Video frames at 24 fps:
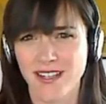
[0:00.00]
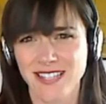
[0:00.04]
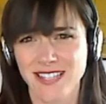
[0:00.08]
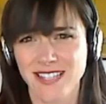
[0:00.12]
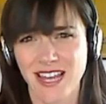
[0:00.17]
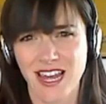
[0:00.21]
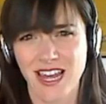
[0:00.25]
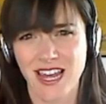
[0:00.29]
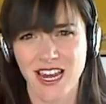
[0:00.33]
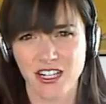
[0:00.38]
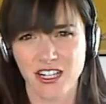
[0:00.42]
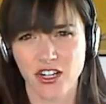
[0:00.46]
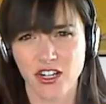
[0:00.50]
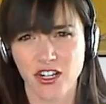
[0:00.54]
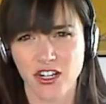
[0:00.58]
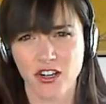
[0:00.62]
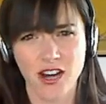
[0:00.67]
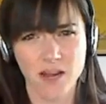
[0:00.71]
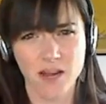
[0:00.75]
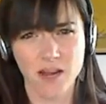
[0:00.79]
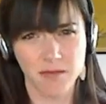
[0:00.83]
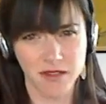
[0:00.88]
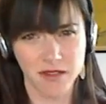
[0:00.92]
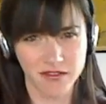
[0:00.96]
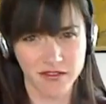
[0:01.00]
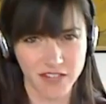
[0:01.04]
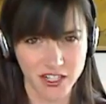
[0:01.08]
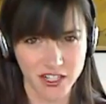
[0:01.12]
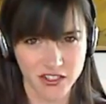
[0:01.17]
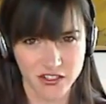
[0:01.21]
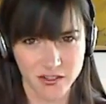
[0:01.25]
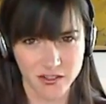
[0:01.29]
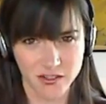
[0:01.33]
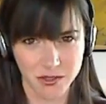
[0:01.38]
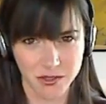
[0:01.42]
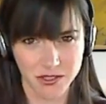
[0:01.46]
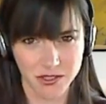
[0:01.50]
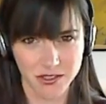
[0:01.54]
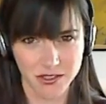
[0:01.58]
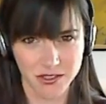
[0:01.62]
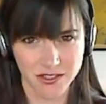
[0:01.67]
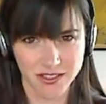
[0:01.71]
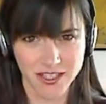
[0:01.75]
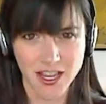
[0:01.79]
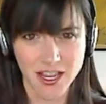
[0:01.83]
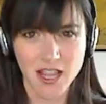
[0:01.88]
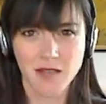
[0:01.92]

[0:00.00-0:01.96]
had crappy vegetables